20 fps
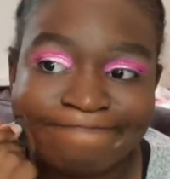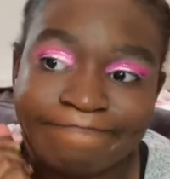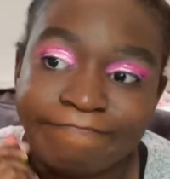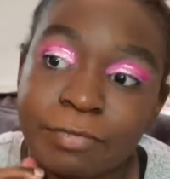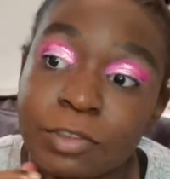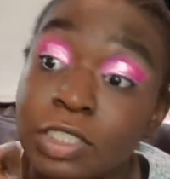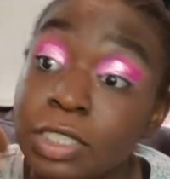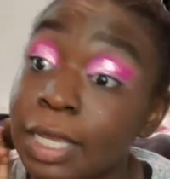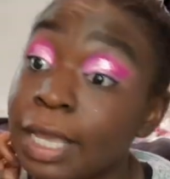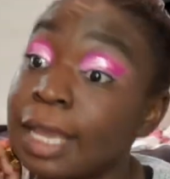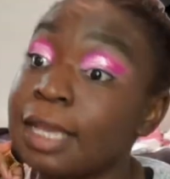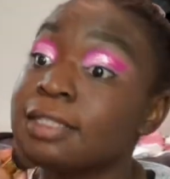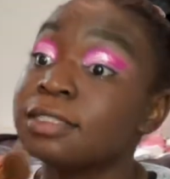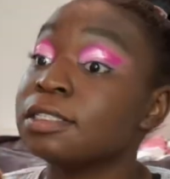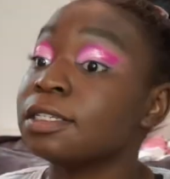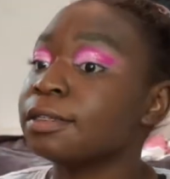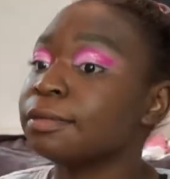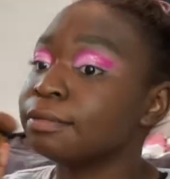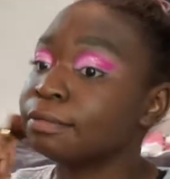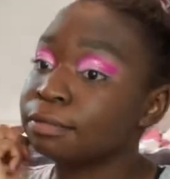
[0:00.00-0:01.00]
She hates
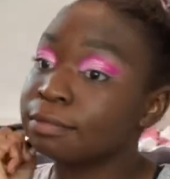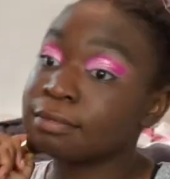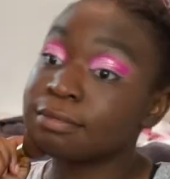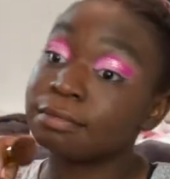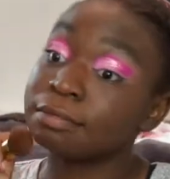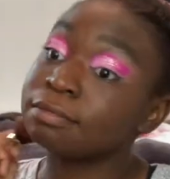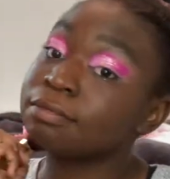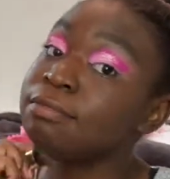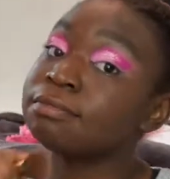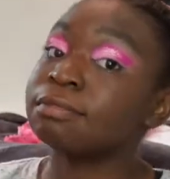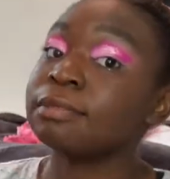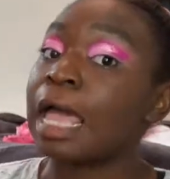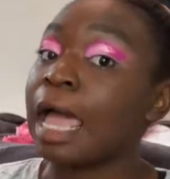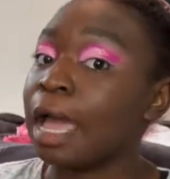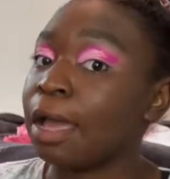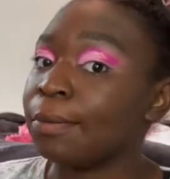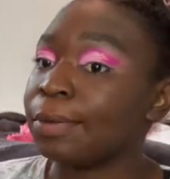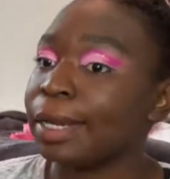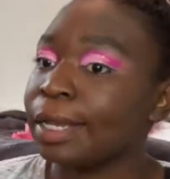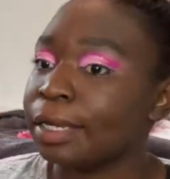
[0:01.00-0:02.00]
it.
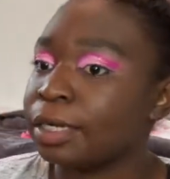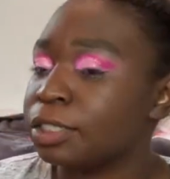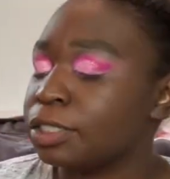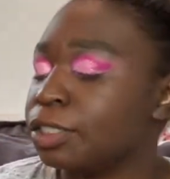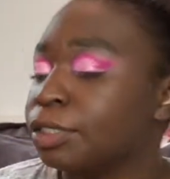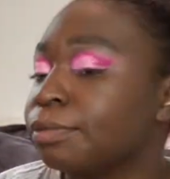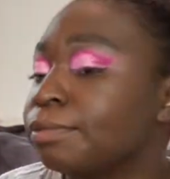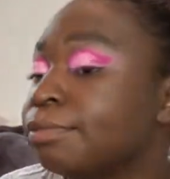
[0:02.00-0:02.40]
I would hate it too.